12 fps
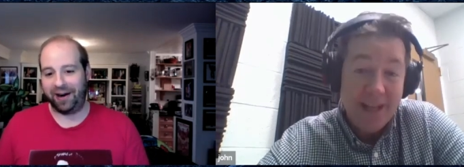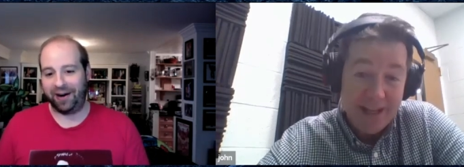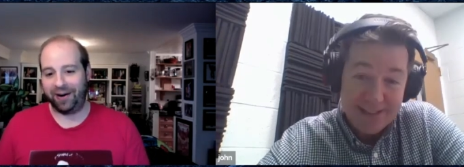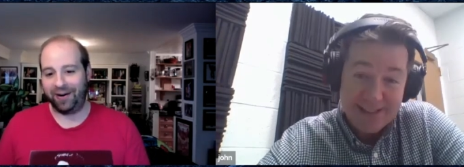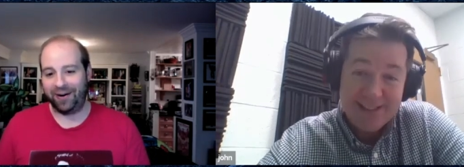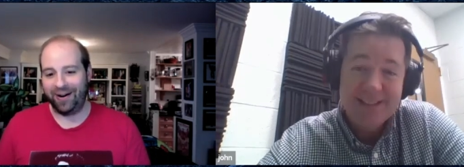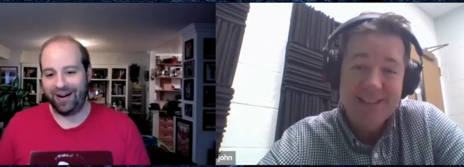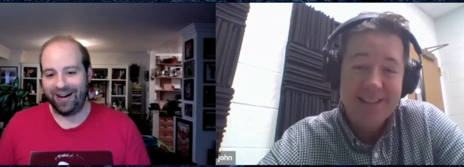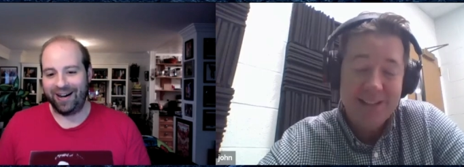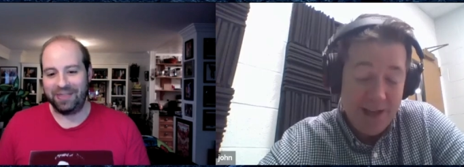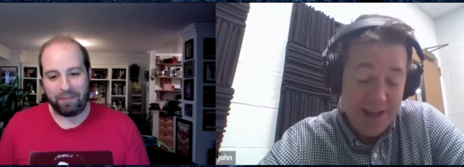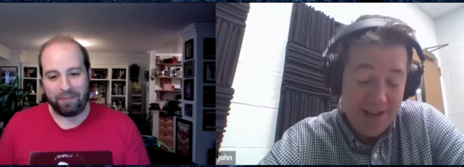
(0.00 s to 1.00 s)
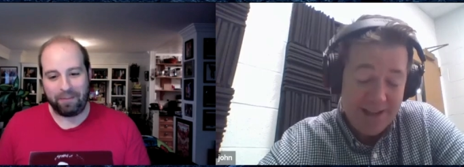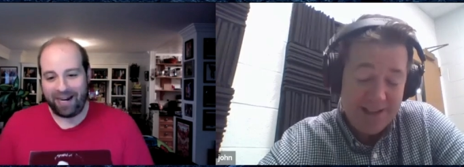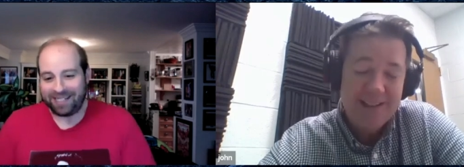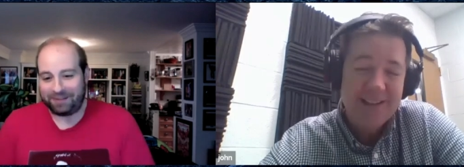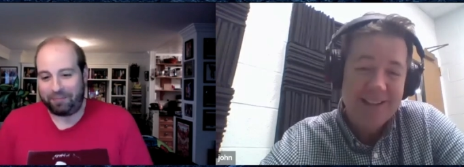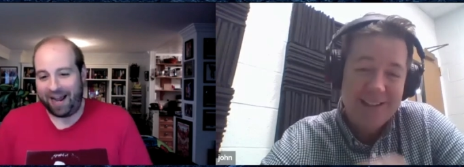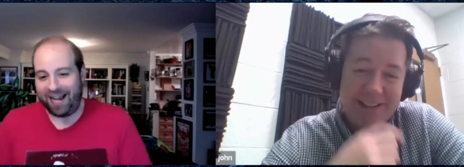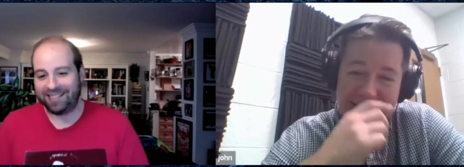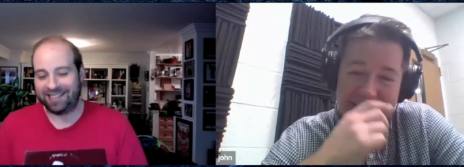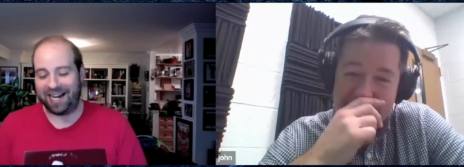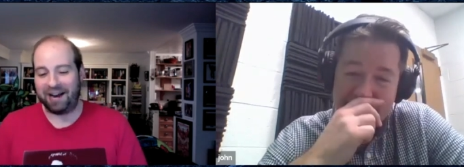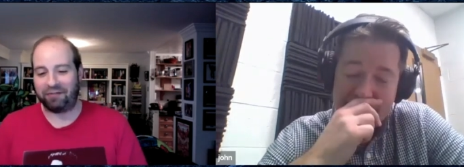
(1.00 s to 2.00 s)
Speaker 1: there. Yes. Yeah. The biggest bands
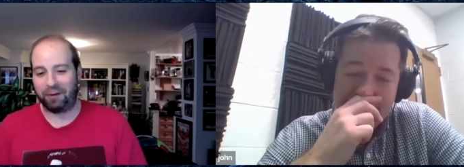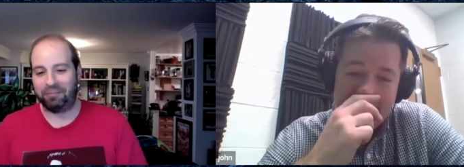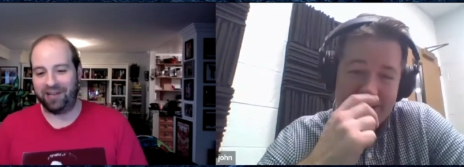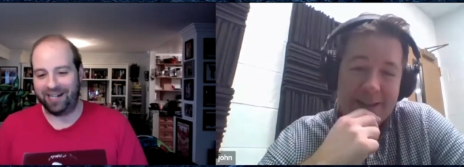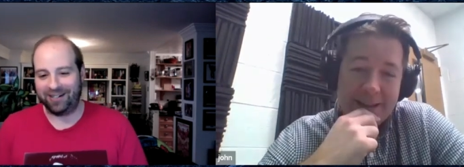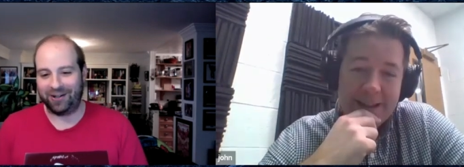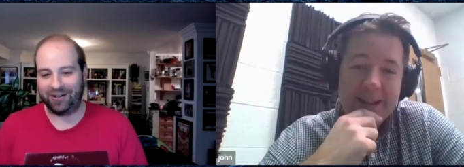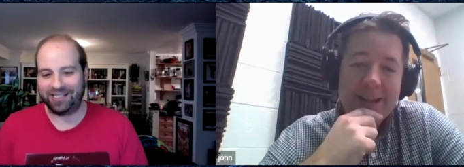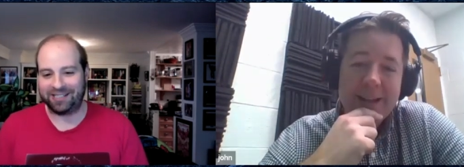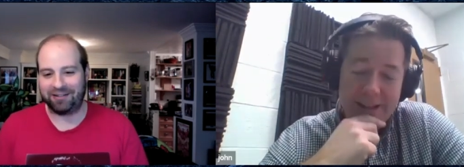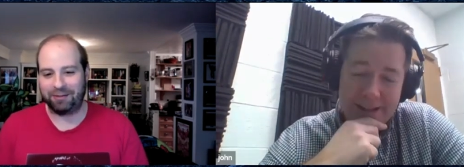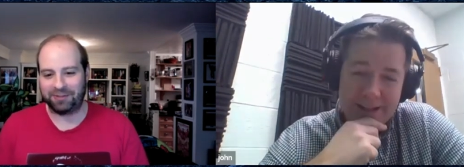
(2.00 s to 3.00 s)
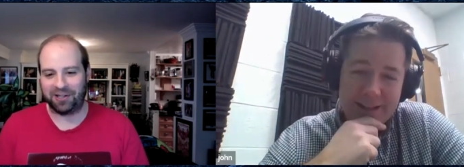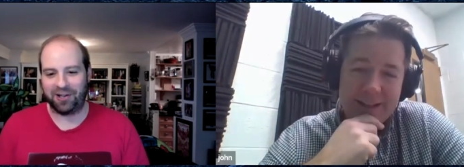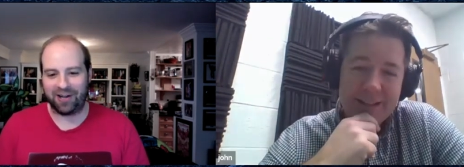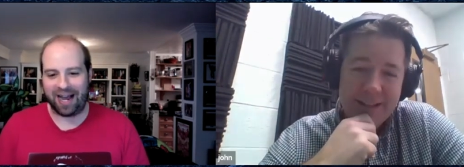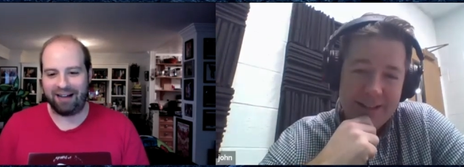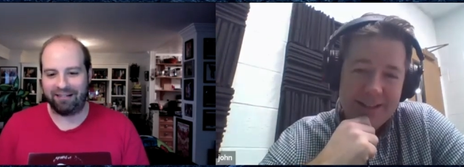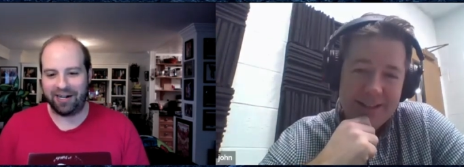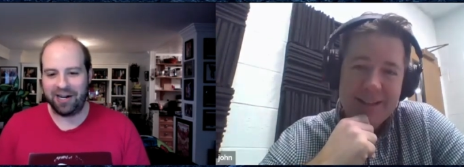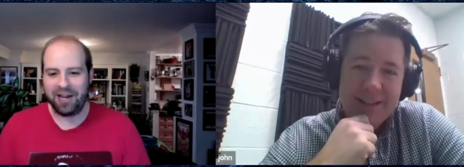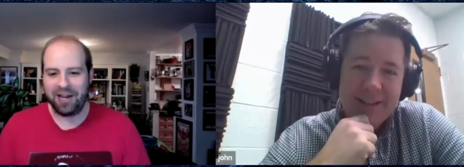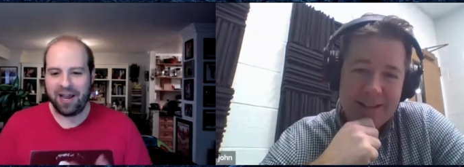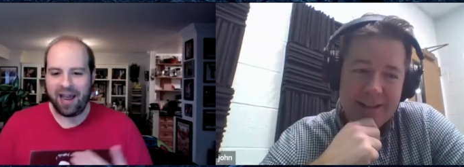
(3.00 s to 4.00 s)
ever played at all these clubs on Long yeah. Island.
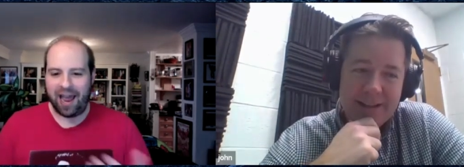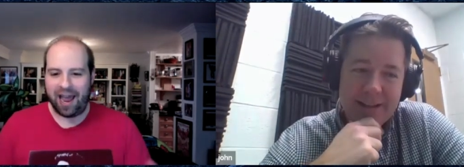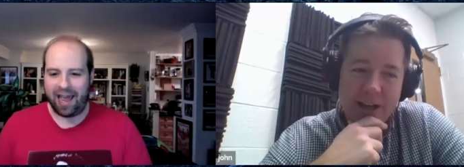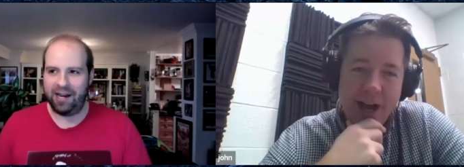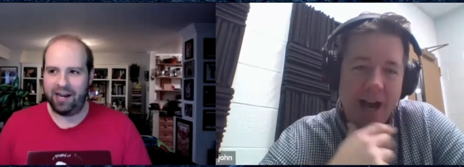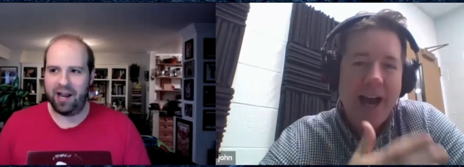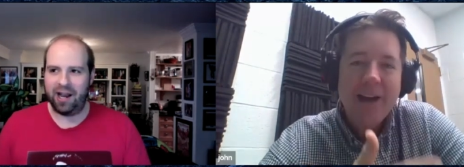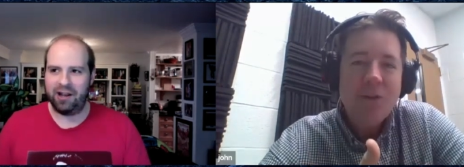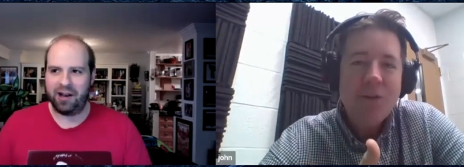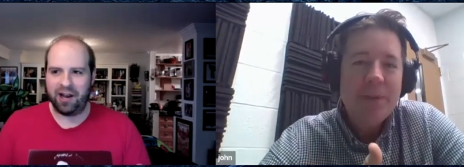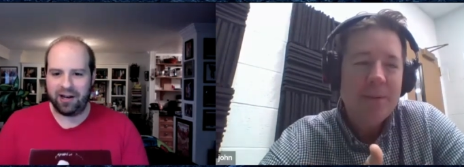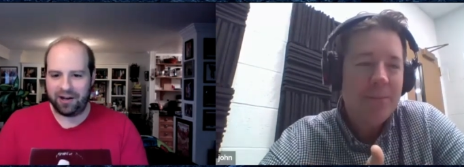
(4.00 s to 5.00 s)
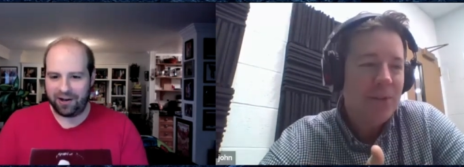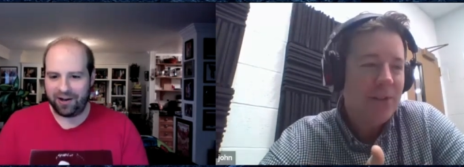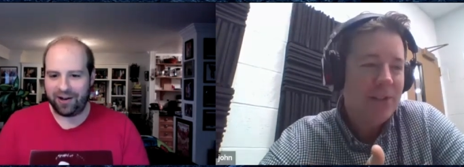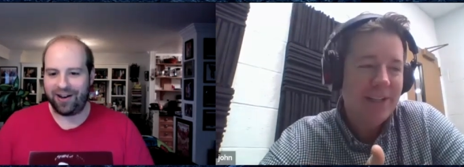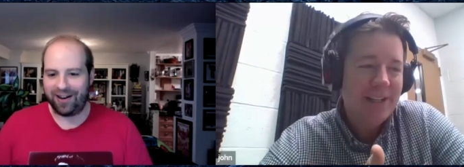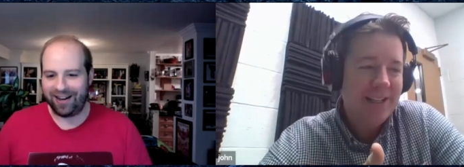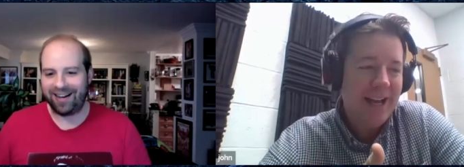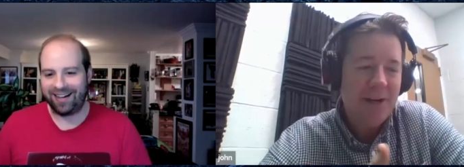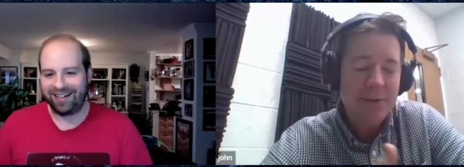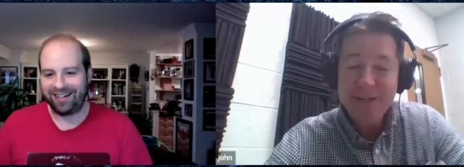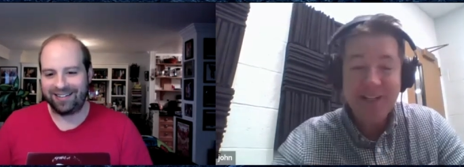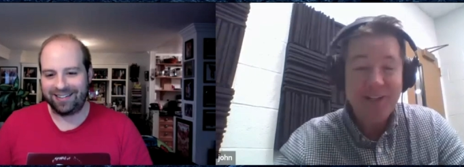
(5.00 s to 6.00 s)
Speaker 2: And I, I, remember, I
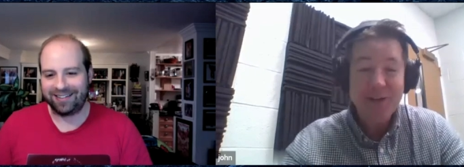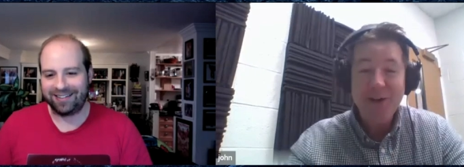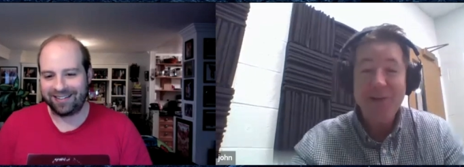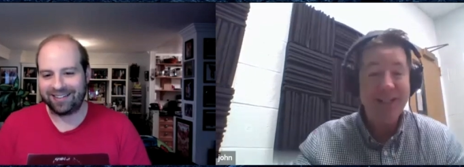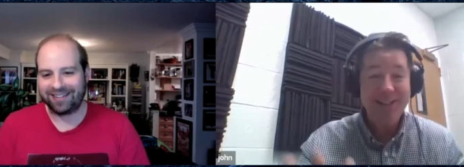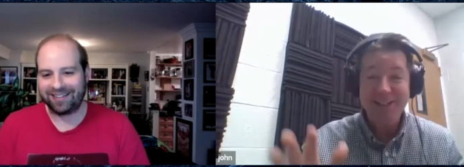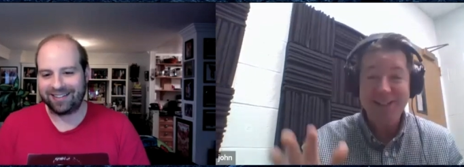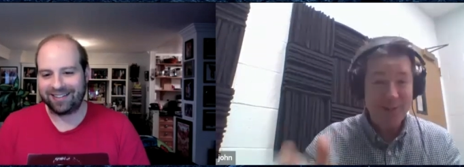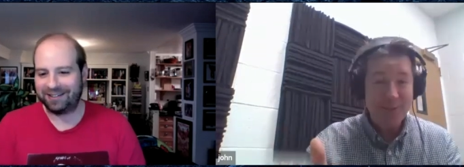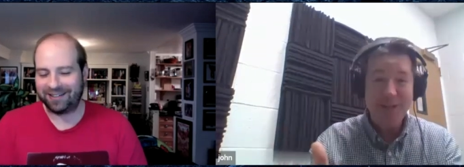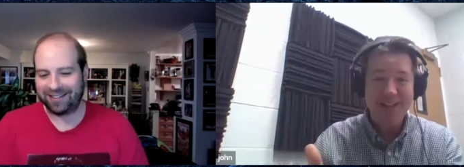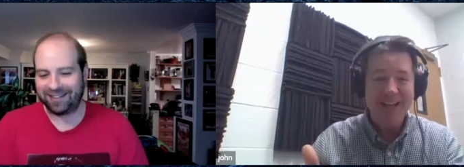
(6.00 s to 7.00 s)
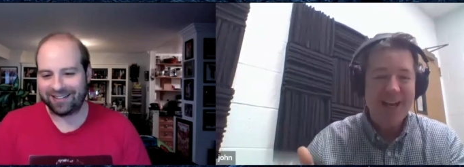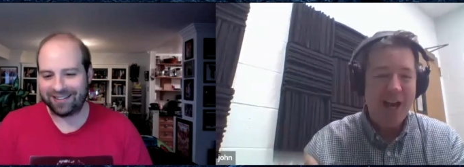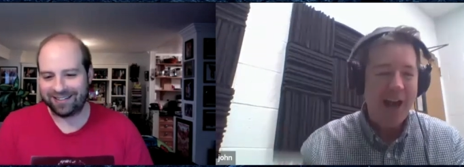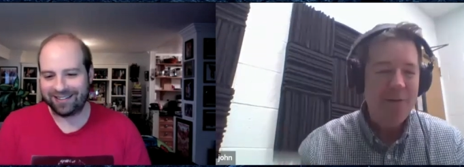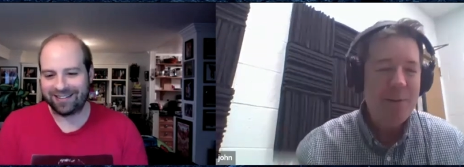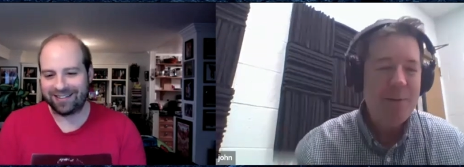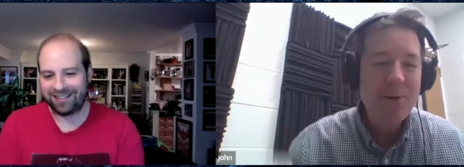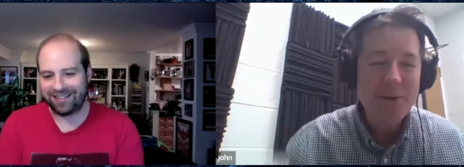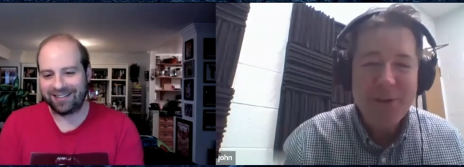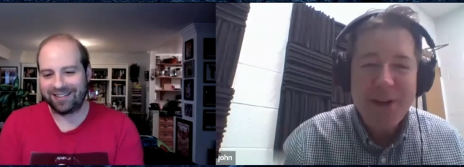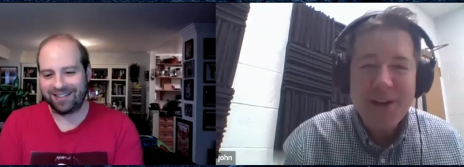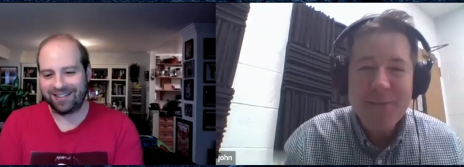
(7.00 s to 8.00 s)
don't mean to cut you off. I just got to take a quick. I remember a
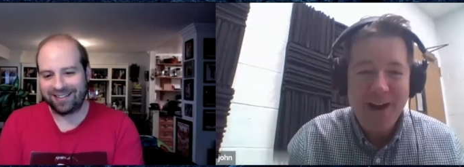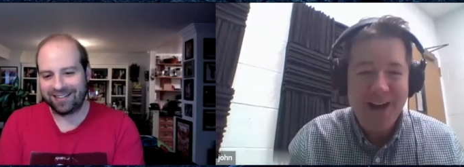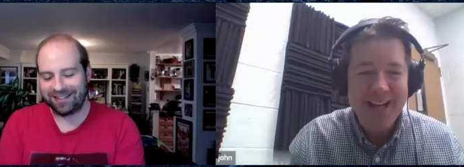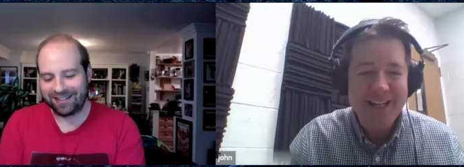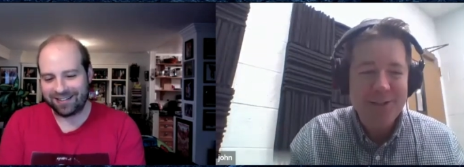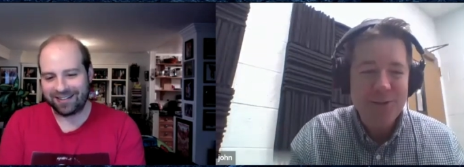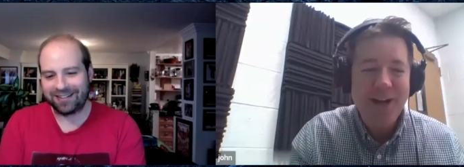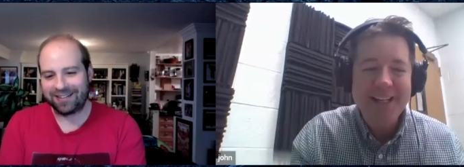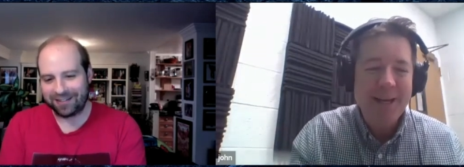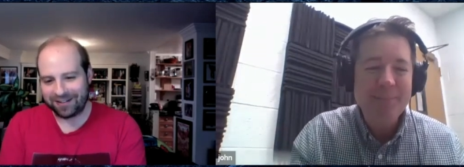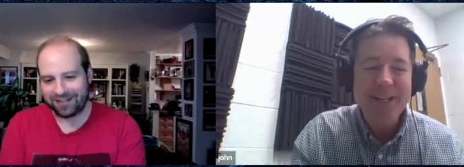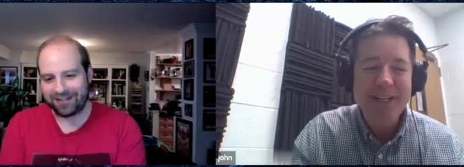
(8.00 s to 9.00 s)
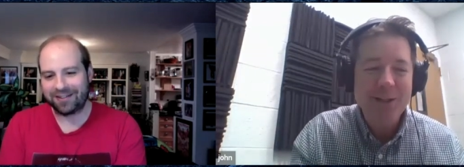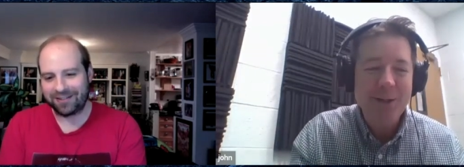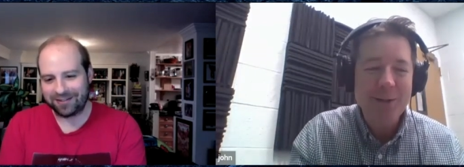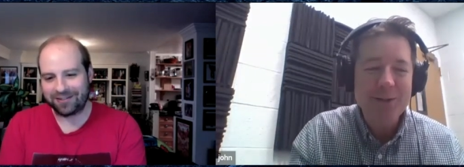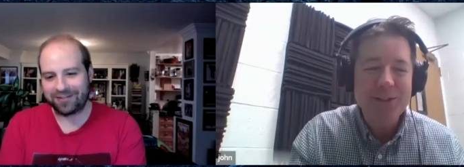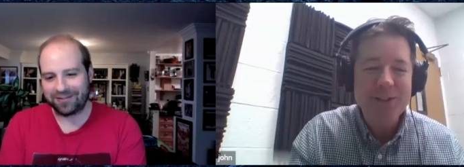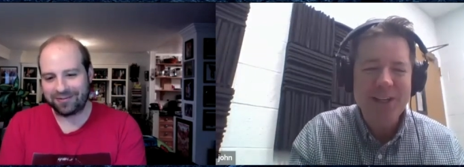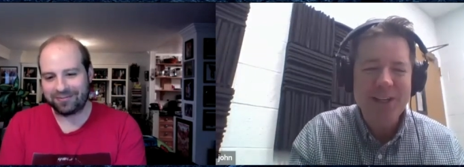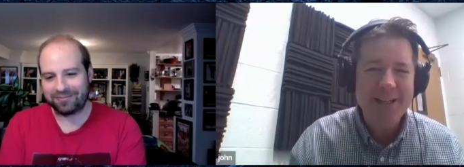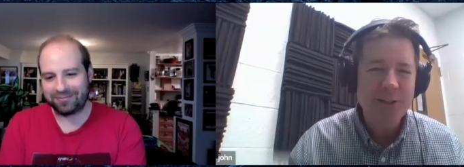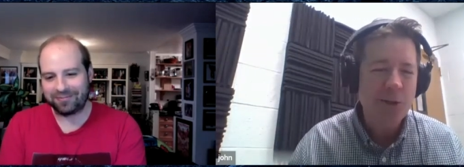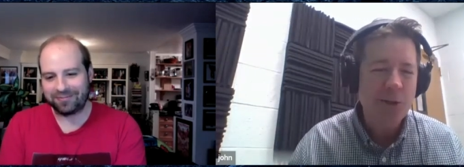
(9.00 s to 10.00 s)
friend of mine trying to get me to go see a band